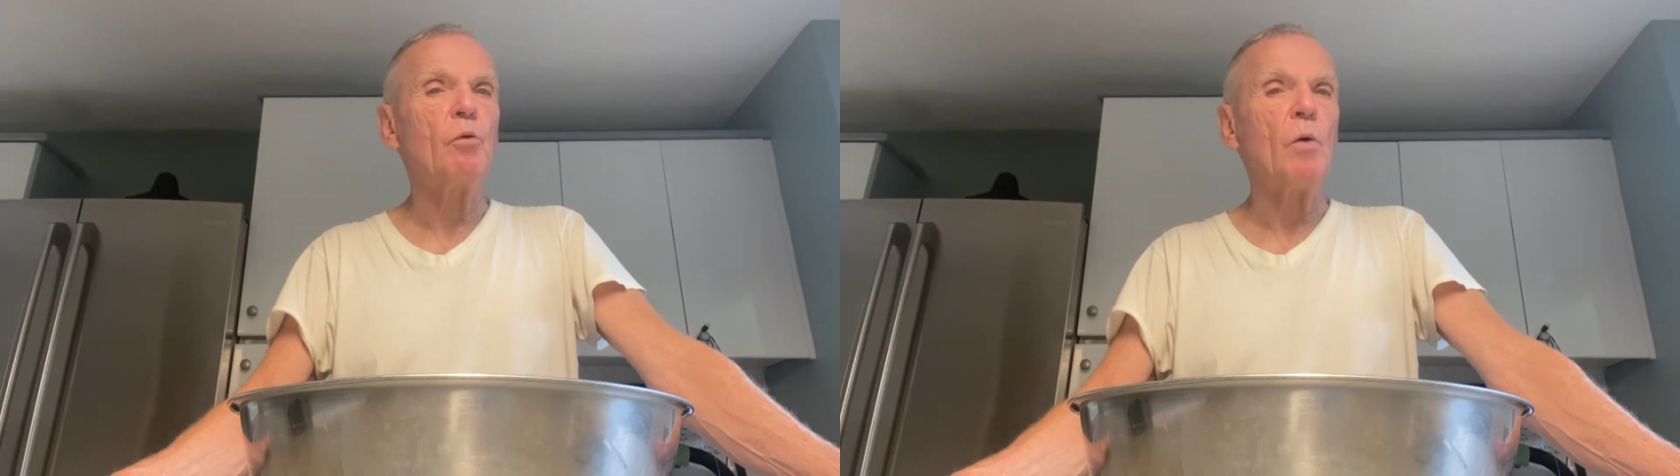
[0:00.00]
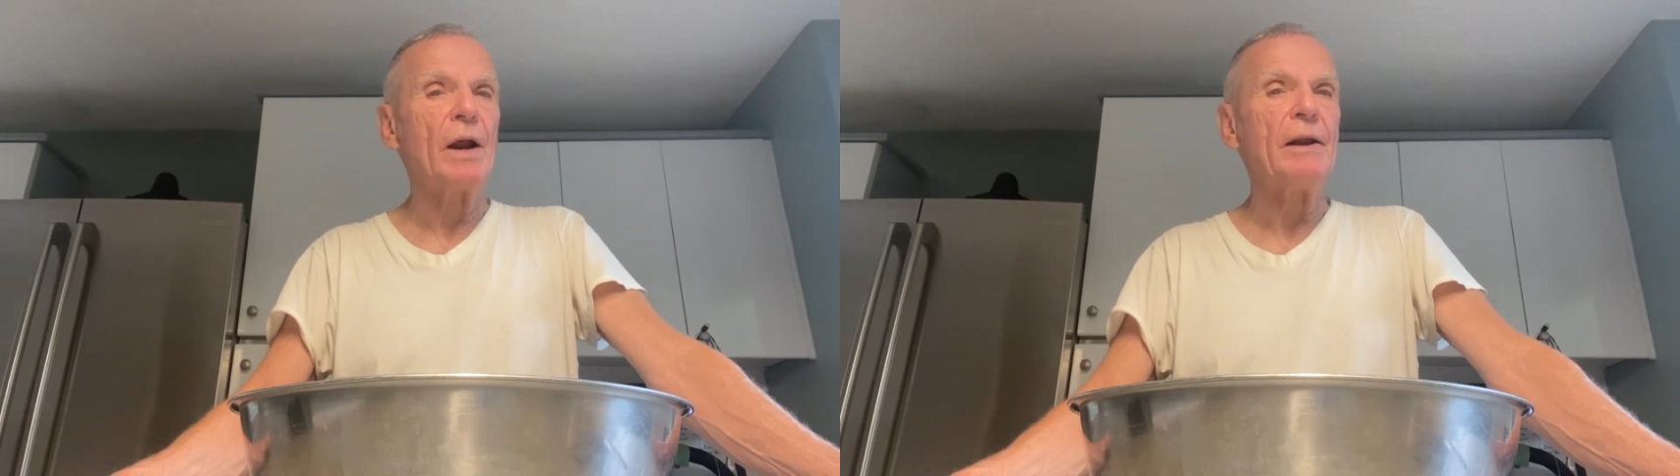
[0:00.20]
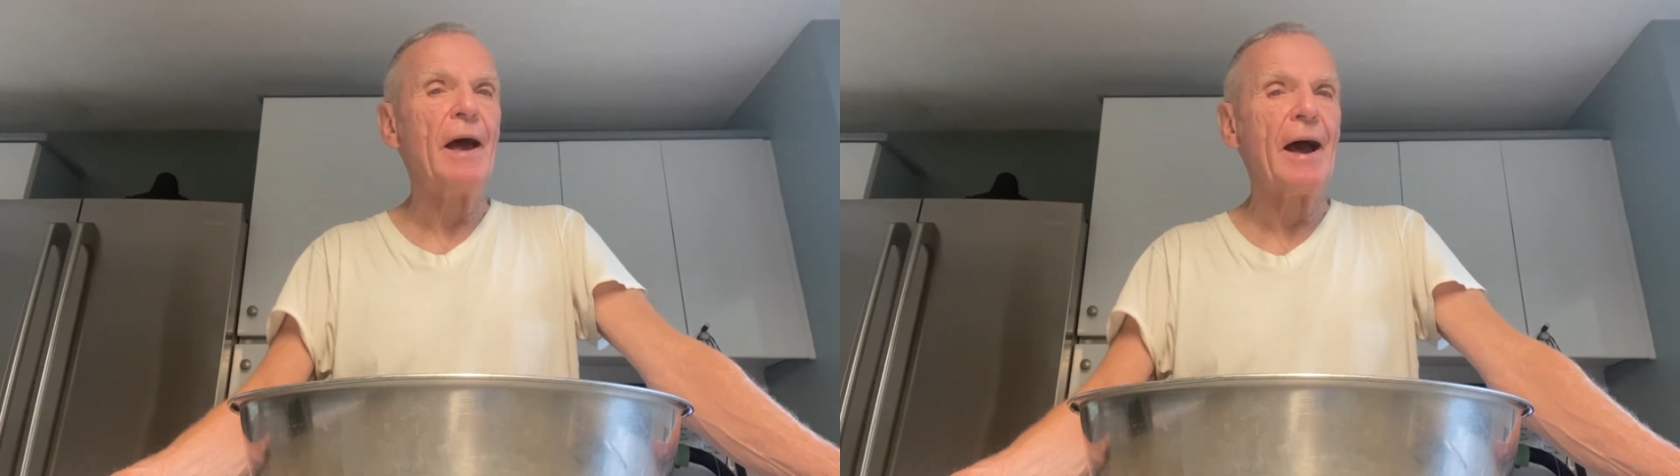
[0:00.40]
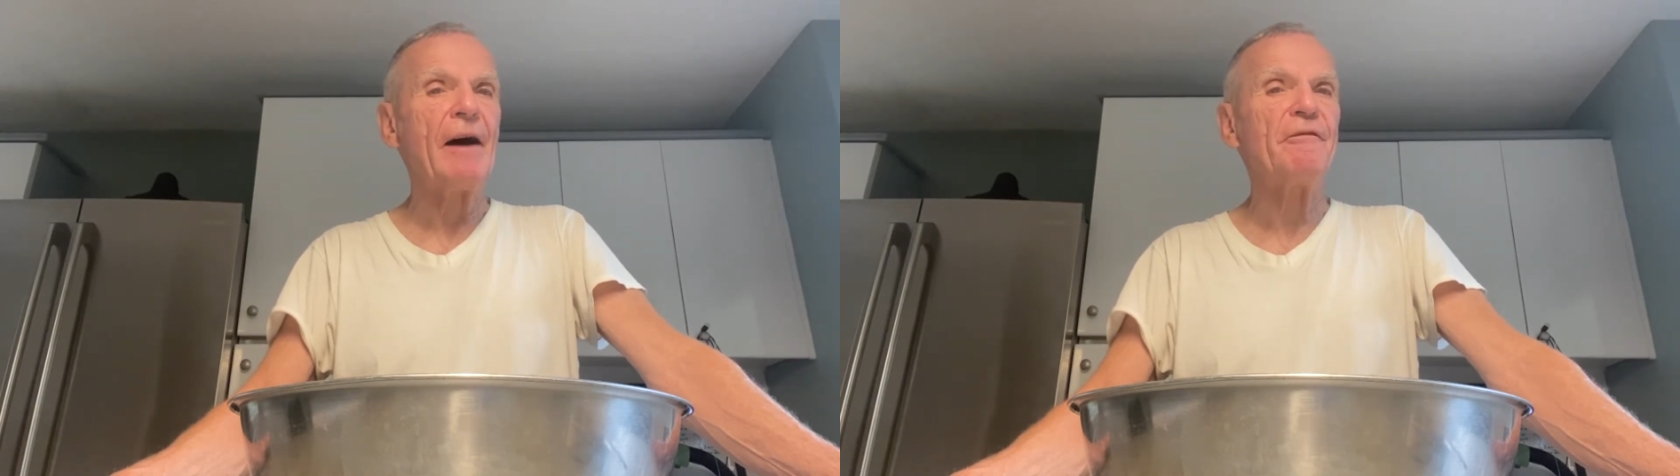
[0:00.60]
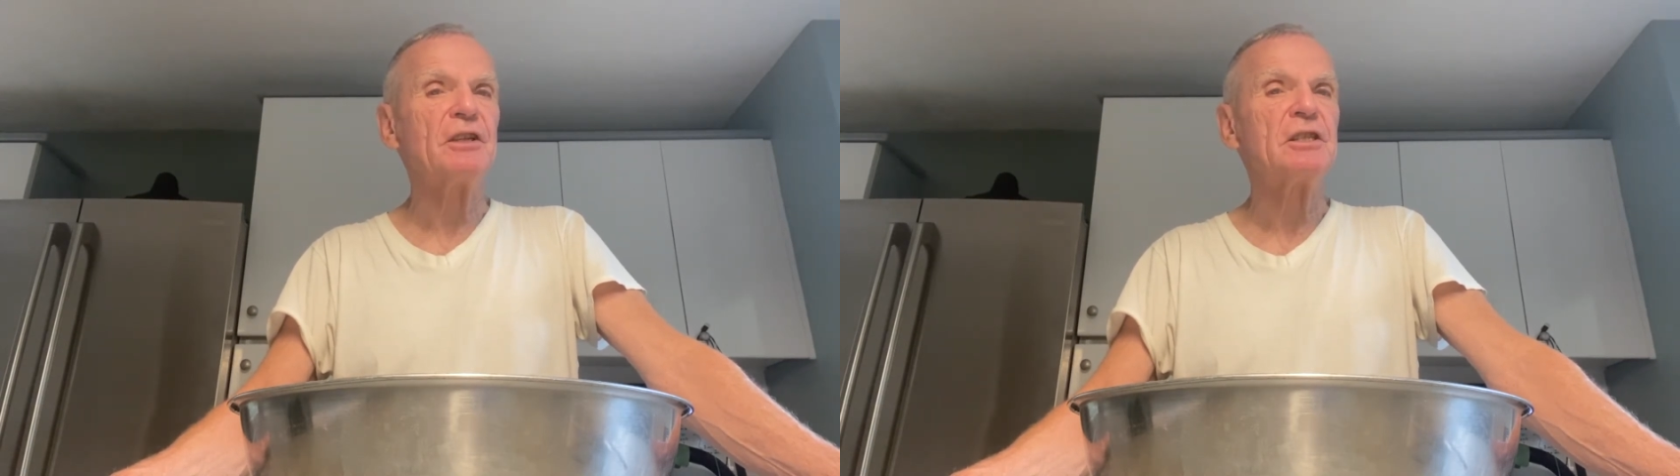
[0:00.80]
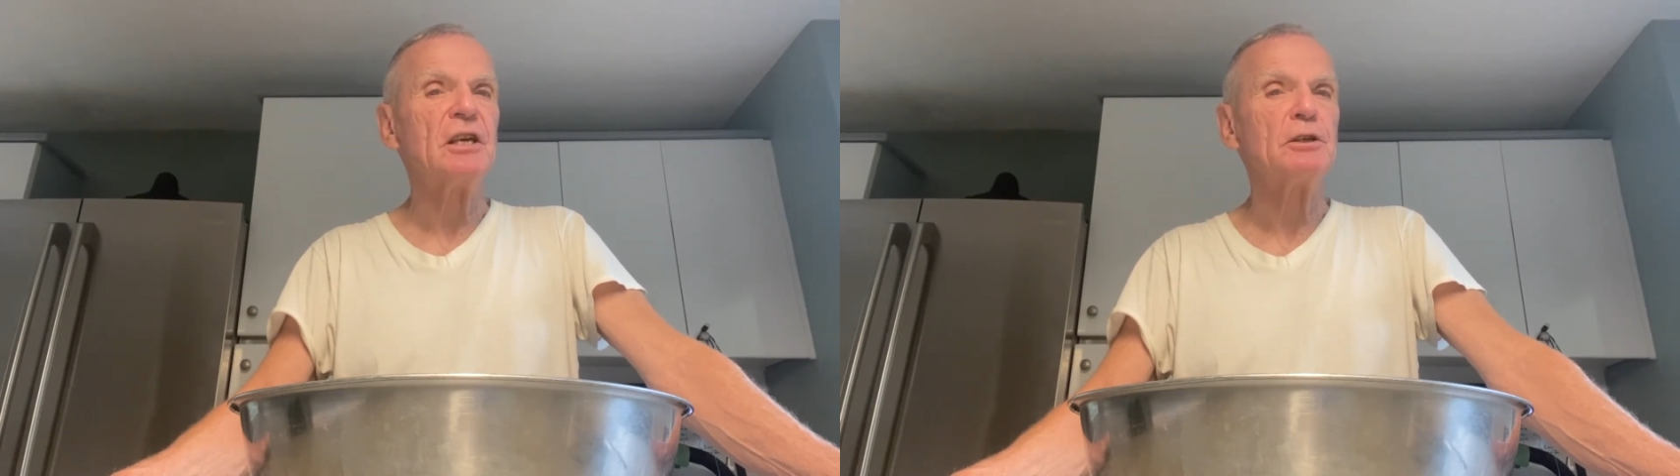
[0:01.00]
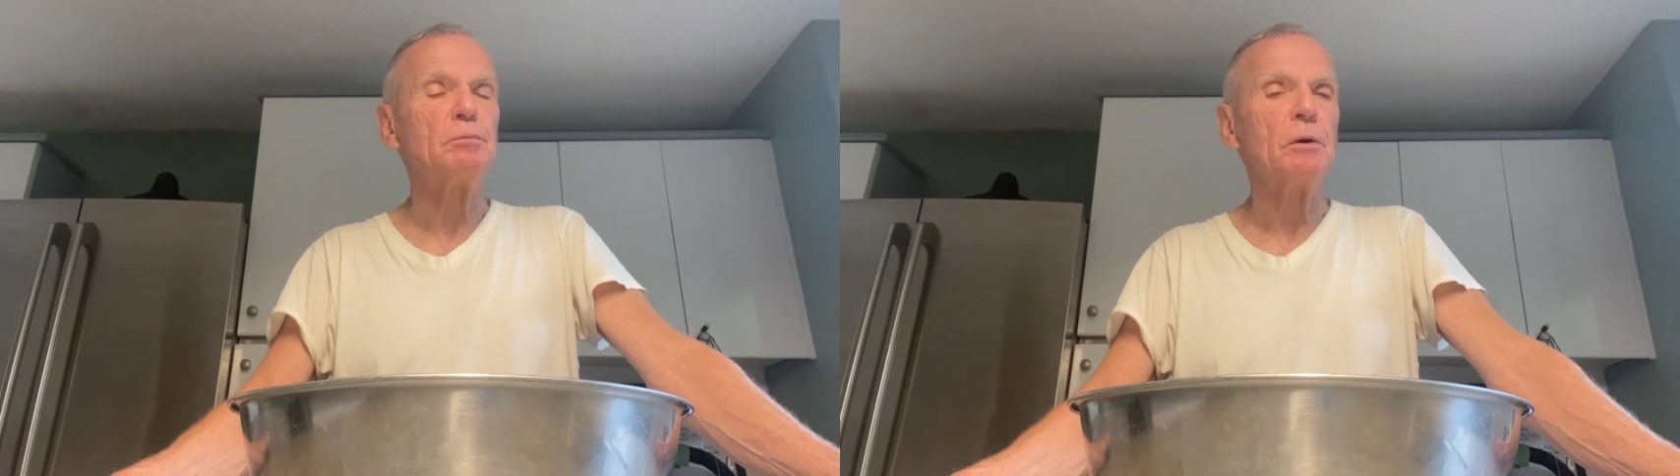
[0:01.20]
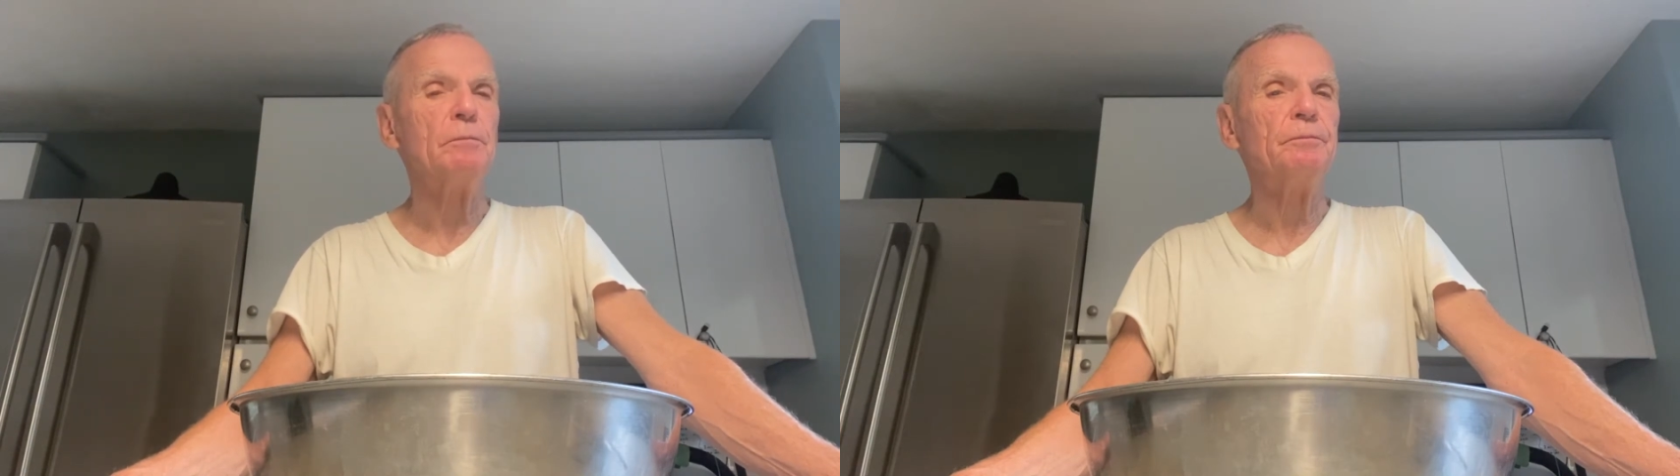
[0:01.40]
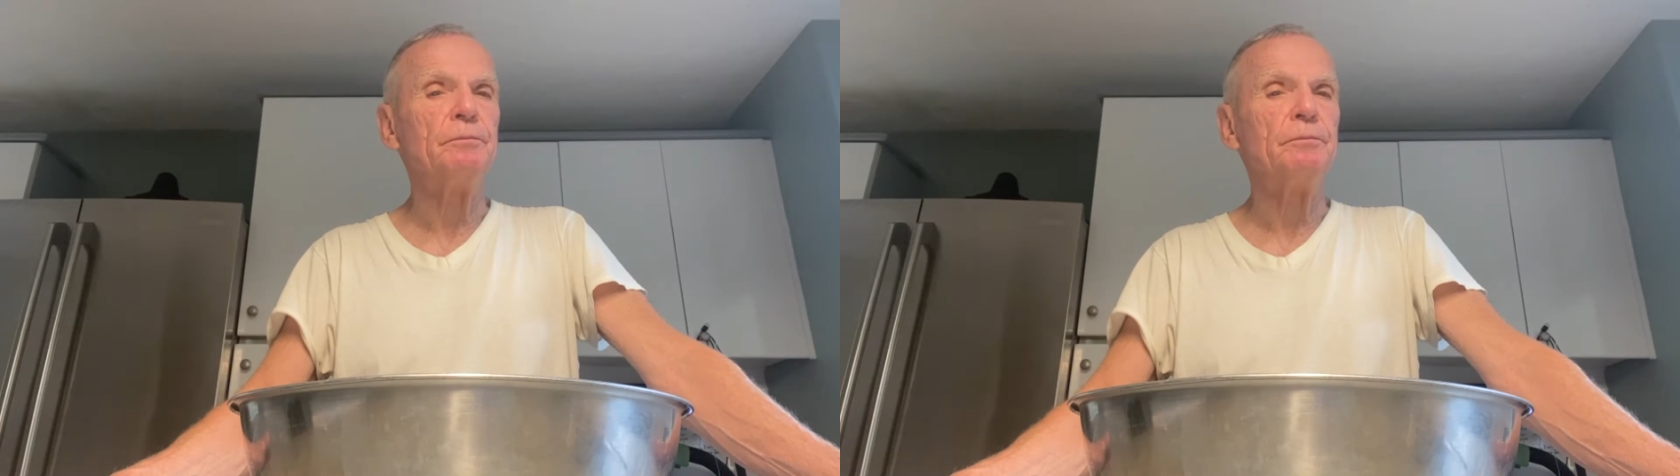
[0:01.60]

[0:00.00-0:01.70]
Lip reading: 1/2 a teaspoon.